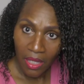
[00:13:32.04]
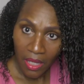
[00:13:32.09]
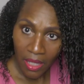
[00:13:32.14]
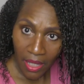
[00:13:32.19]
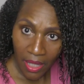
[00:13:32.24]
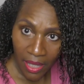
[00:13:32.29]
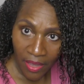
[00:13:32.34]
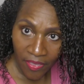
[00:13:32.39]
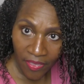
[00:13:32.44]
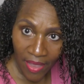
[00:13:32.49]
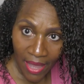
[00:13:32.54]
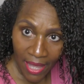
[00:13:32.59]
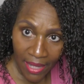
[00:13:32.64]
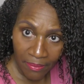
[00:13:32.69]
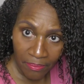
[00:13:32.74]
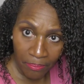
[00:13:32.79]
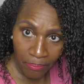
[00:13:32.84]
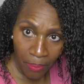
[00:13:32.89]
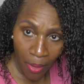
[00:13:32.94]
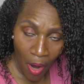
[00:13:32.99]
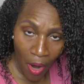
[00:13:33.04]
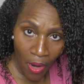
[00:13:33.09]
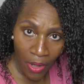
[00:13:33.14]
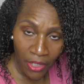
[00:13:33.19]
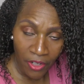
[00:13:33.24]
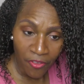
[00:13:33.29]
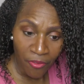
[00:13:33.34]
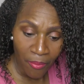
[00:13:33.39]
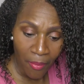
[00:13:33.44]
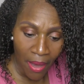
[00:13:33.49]
in that part
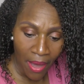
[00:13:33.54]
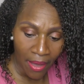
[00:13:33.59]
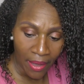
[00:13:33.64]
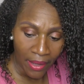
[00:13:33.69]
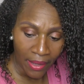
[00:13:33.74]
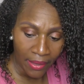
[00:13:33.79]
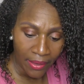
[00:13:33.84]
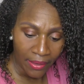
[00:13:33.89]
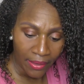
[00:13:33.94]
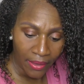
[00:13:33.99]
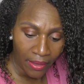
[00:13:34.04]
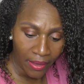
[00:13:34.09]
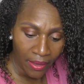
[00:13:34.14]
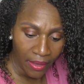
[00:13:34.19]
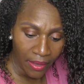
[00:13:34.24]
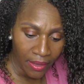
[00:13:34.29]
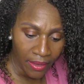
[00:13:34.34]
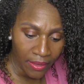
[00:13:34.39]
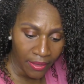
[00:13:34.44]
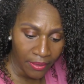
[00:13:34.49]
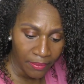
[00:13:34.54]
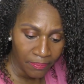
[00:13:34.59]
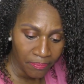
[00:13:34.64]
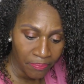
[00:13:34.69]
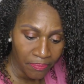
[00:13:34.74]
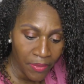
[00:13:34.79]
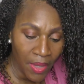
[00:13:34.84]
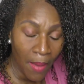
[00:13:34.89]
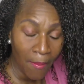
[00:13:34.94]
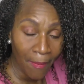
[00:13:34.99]
of my
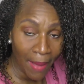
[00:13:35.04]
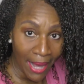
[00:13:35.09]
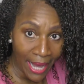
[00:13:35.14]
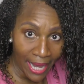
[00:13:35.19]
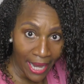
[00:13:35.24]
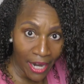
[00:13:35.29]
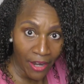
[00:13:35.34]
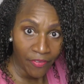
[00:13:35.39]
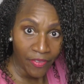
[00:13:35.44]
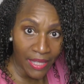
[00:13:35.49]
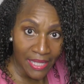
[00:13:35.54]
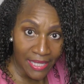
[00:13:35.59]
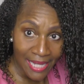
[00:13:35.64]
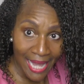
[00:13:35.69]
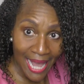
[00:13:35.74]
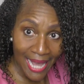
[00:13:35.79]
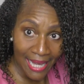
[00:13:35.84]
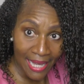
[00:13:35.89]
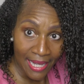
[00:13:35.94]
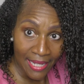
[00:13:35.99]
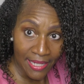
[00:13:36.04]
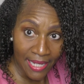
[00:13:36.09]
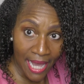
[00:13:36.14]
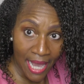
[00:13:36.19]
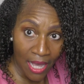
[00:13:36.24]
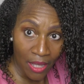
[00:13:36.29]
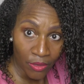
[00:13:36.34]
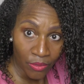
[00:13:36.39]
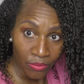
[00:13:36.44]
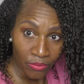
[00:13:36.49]
my hair that's hanging
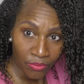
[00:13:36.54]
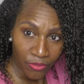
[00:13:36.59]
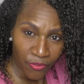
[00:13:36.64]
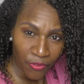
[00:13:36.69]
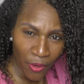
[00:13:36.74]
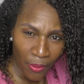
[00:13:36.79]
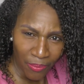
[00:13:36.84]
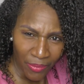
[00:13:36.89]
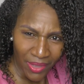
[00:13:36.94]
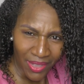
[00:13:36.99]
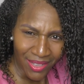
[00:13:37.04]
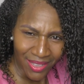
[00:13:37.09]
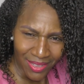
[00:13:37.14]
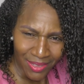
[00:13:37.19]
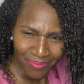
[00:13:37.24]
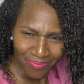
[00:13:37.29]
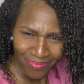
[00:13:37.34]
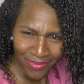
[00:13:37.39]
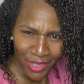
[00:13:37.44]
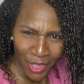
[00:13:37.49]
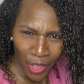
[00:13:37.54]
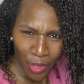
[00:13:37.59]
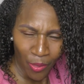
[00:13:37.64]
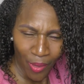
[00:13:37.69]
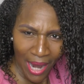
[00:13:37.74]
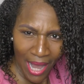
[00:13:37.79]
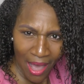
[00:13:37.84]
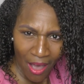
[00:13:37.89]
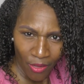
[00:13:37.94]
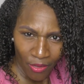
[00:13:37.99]
down from the
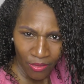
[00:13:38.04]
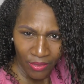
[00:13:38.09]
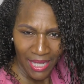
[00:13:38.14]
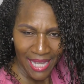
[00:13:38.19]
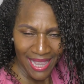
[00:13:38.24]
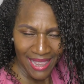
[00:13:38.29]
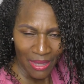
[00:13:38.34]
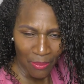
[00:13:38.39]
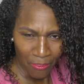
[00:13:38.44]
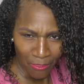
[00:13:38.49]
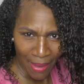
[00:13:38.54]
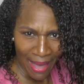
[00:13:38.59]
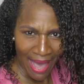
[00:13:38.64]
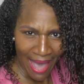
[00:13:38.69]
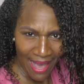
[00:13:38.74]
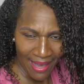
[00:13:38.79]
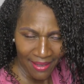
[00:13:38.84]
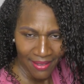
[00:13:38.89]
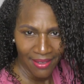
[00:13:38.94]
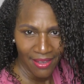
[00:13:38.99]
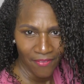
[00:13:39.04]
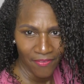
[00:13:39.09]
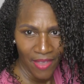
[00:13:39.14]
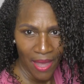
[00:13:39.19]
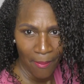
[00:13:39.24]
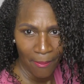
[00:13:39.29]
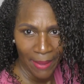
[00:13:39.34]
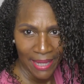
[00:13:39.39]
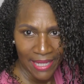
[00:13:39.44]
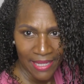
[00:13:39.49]
crown in the back, if that
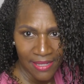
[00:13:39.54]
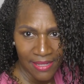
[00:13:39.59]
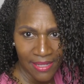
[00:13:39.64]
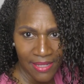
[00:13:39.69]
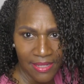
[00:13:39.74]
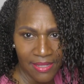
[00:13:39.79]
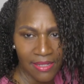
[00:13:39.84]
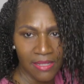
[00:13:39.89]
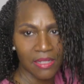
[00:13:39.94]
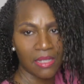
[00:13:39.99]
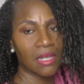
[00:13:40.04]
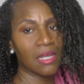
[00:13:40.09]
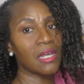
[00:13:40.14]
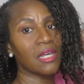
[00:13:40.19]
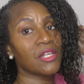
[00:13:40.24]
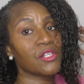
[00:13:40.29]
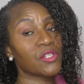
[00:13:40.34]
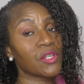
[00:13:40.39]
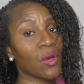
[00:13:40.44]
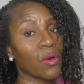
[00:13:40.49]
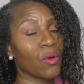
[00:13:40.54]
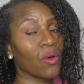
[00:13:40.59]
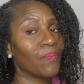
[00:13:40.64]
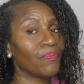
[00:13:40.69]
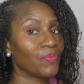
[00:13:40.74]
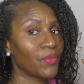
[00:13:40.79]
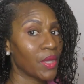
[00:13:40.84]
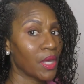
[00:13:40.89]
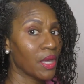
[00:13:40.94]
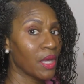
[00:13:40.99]
makes sense. So
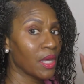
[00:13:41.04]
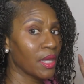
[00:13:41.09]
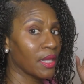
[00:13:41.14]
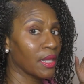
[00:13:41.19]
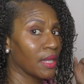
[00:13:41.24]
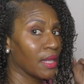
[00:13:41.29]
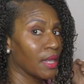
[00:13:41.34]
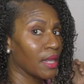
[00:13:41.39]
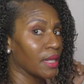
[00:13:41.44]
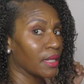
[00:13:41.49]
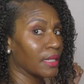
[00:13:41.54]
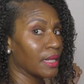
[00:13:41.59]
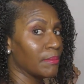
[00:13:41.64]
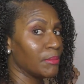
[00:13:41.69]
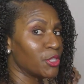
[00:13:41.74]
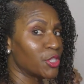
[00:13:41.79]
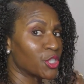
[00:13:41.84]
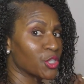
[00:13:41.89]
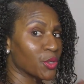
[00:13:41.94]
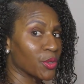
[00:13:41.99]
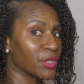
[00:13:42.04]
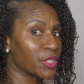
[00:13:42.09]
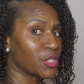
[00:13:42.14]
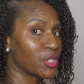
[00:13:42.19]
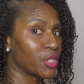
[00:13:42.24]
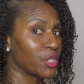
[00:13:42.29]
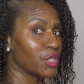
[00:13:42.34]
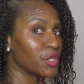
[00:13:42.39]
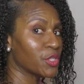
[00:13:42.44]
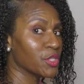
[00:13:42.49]
let me show it to
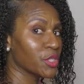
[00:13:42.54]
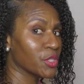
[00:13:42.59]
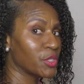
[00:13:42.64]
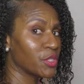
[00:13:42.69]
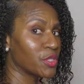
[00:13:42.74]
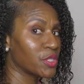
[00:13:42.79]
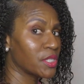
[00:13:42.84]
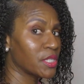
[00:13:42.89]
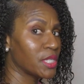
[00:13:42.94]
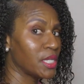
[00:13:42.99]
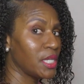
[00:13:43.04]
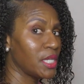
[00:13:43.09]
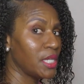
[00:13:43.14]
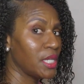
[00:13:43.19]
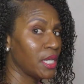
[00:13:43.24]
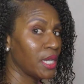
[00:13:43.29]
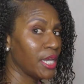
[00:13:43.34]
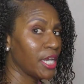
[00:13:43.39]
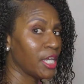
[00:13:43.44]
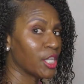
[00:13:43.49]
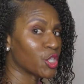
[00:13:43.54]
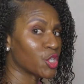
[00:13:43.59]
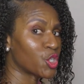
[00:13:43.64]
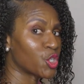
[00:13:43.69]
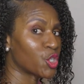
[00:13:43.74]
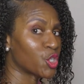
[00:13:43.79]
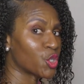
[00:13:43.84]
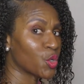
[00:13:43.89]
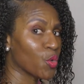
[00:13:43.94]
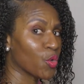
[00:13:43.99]
you. So you see it's
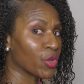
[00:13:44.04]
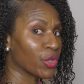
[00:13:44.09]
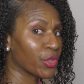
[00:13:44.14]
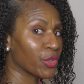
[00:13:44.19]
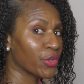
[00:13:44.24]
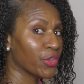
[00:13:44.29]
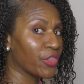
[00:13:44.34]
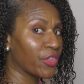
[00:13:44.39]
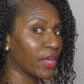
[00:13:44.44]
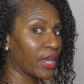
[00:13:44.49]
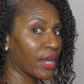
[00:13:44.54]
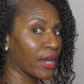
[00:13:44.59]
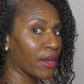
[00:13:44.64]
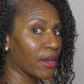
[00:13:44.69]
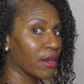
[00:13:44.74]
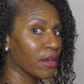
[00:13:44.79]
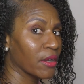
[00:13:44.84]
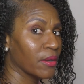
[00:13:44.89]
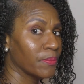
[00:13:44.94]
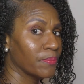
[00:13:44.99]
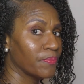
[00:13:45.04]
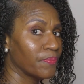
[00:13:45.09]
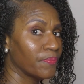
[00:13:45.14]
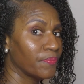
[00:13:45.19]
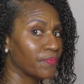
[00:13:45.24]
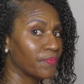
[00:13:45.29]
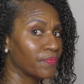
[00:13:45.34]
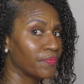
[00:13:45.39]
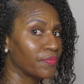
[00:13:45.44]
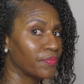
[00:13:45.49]
shorter there,
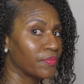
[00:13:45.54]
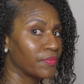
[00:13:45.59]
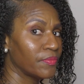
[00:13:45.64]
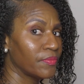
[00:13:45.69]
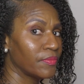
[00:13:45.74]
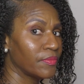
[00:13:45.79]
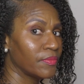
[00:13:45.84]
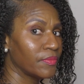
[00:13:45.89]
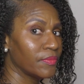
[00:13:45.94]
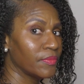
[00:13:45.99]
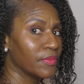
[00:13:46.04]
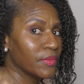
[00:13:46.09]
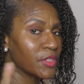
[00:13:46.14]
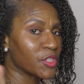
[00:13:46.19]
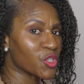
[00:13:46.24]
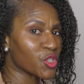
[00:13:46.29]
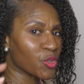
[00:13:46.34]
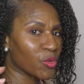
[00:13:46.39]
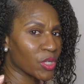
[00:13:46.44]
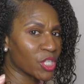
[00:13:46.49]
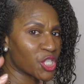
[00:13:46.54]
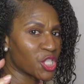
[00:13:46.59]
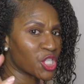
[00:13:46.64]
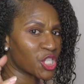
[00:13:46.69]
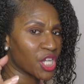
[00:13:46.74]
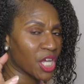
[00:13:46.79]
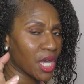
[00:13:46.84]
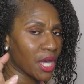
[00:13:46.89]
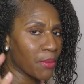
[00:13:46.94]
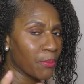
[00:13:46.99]
scrunched
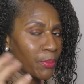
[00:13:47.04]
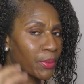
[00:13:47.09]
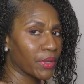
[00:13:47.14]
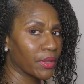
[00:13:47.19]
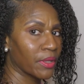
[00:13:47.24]
up.